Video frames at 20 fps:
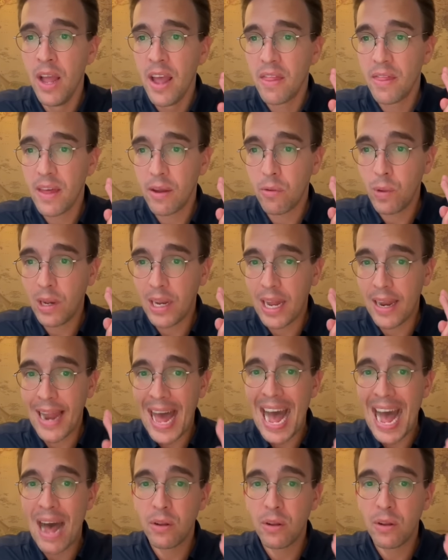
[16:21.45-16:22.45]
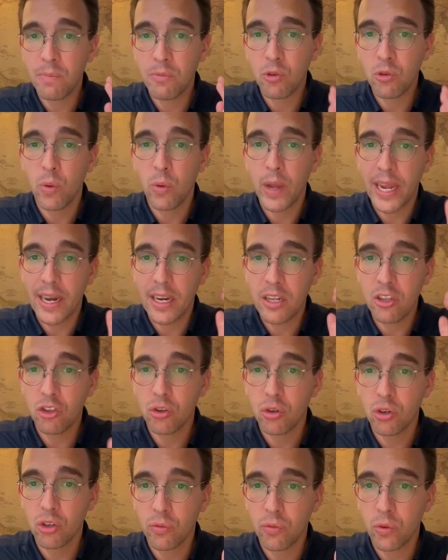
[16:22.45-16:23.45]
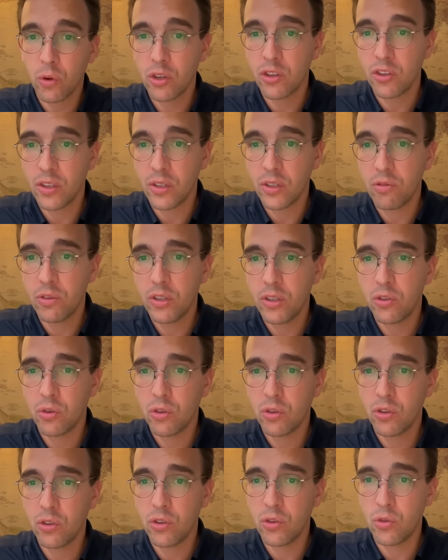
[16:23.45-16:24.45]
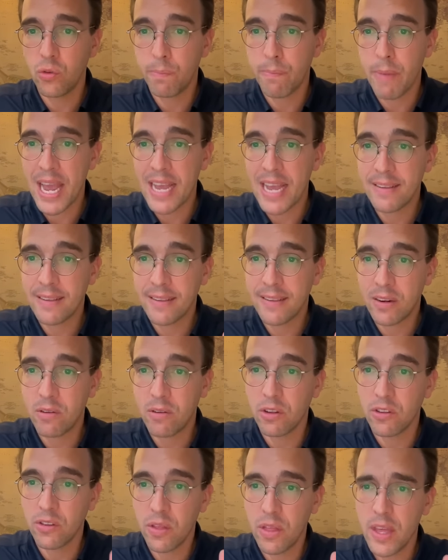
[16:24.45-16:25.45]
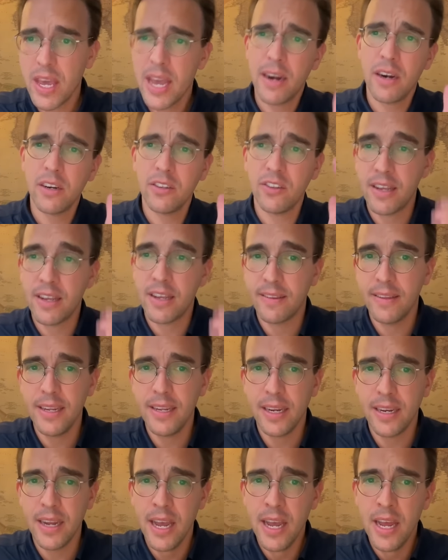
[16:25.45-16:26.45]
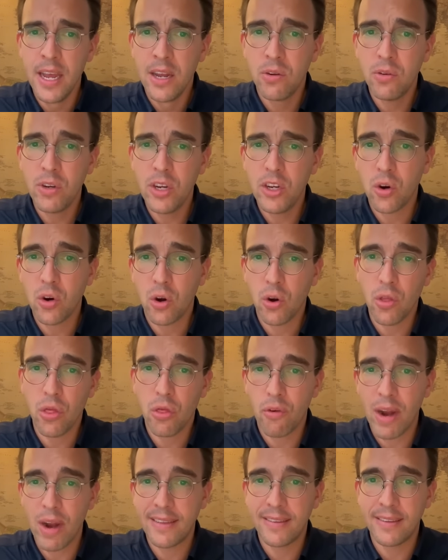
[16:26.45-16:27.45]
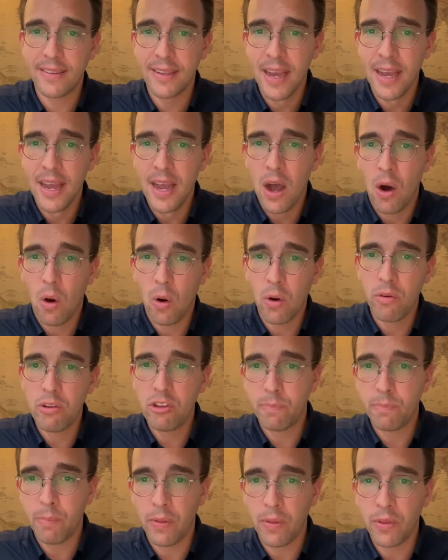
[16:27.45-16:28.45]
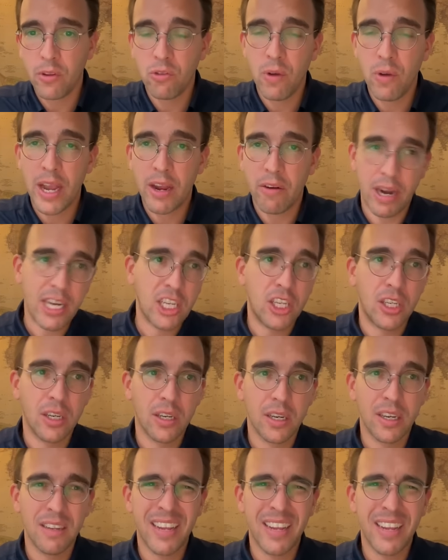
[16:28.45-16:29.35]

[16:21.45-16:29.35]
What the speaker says: that will allow them to quickly surge forces and resources to bases across theaters as needed to deter threats or respond to aggression.